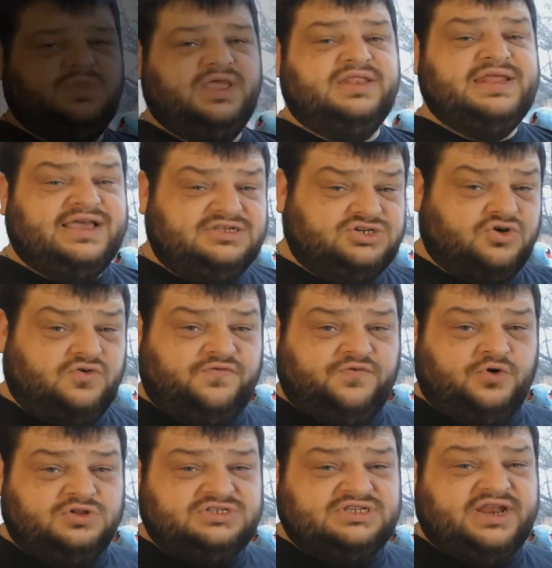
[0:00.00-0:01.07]
And that is all
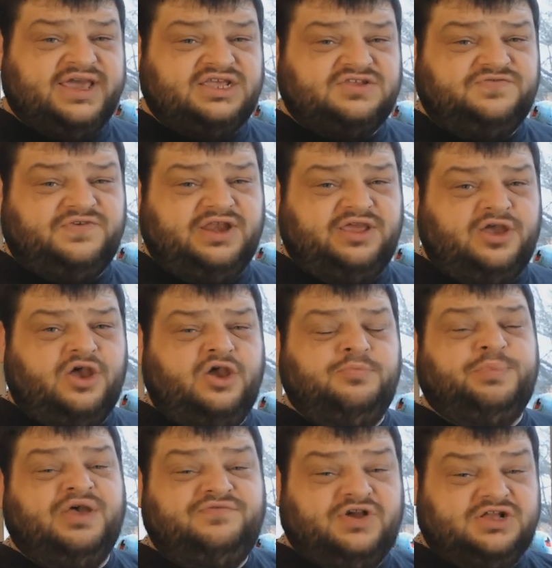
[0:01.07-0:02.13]
for today's video.
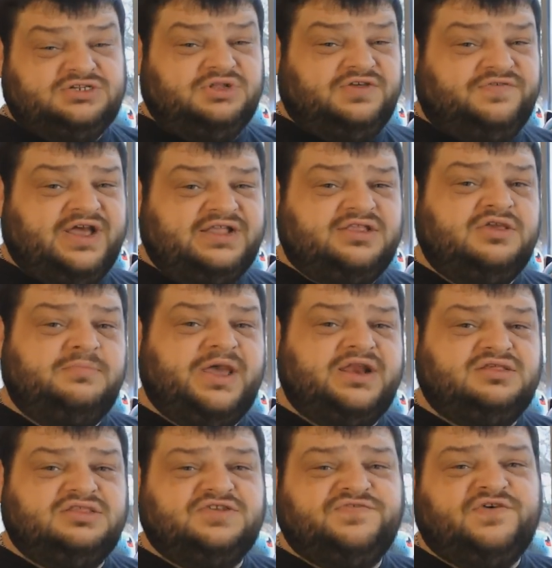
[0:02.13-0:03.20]
By virtue of the fact that you made
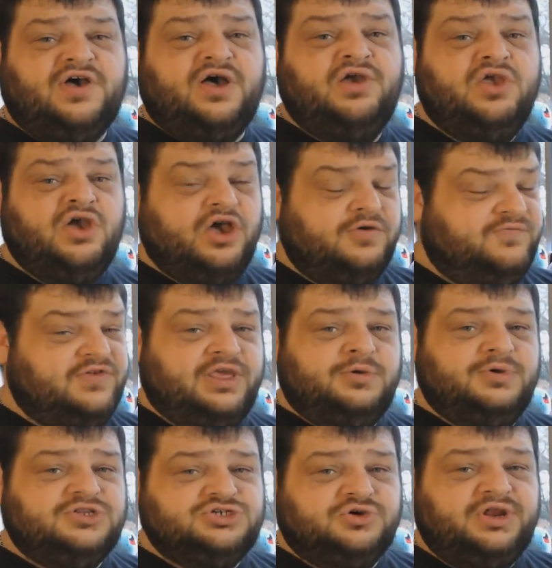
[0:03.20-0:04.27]
it this far, hopefully
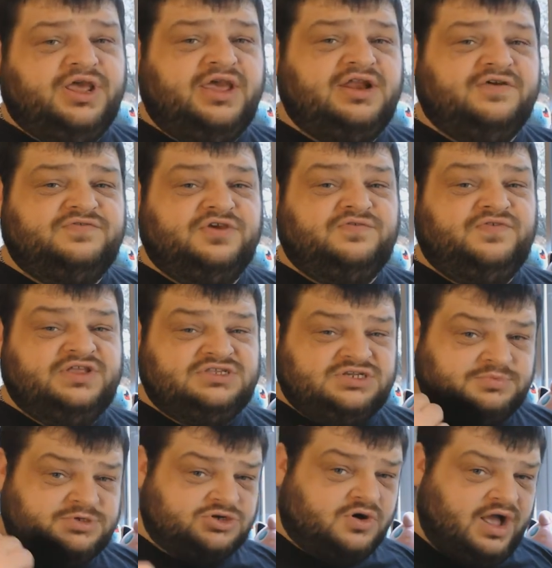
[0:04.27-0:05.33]
you enjoyed it enough to hit
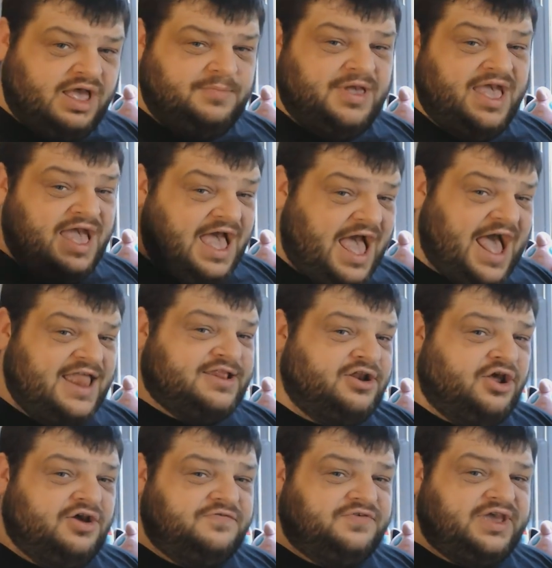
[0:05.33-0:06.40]
subscribe, and the
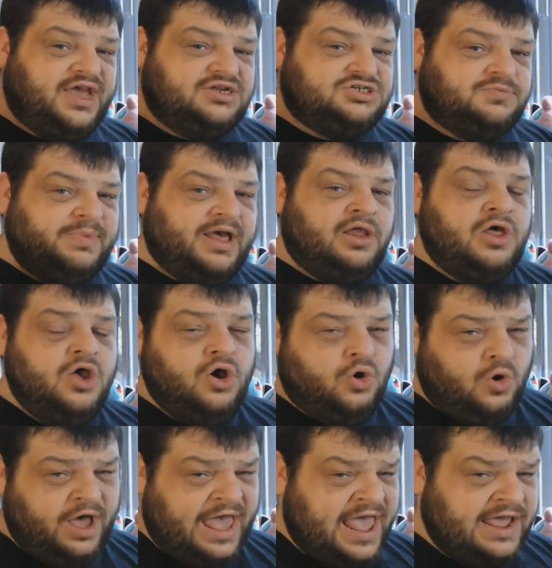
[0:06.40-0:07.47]
notification bell,
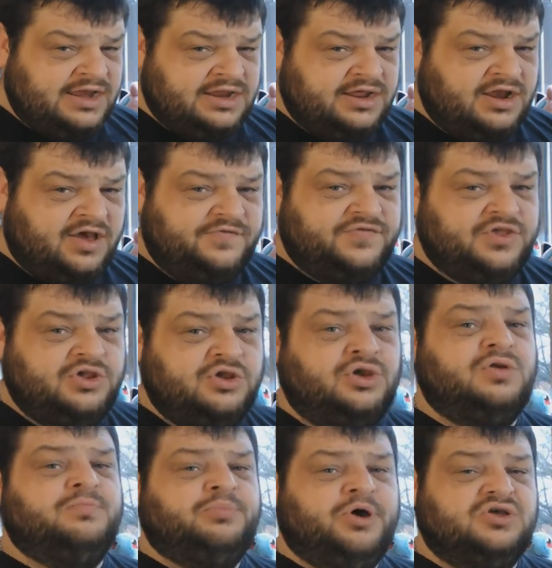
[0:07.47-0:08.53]
or hated it enough that you
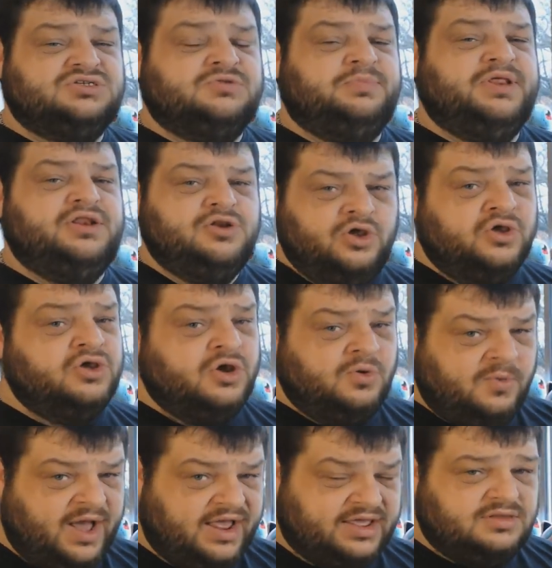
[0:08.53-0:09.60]
couldn't possibly look
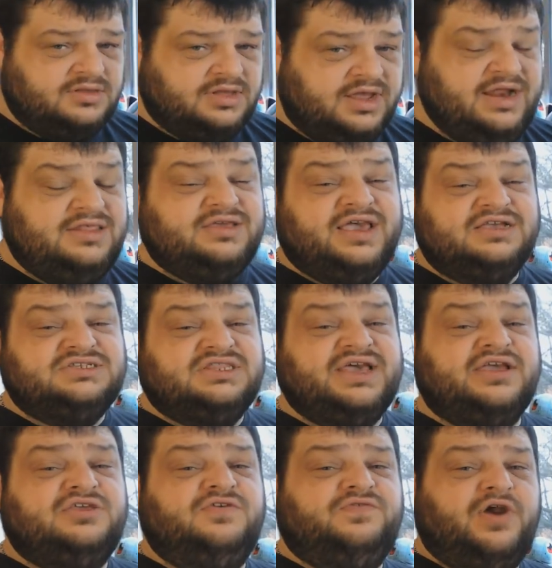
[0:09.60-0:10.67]
away. In either case,
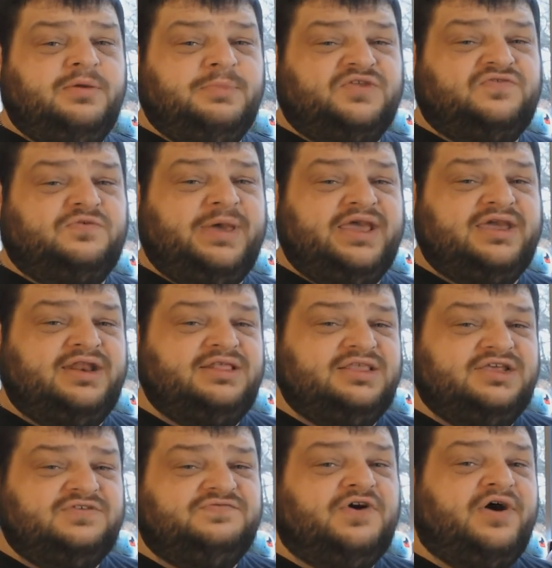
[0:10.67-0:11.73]
thank you very much for making it
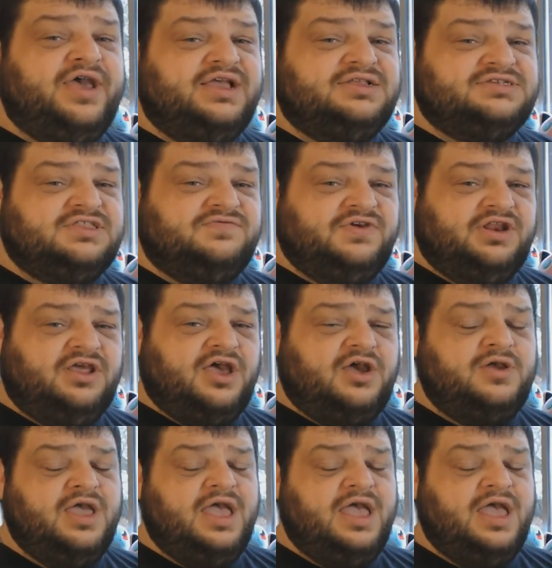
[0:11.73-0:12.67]
this far into the video,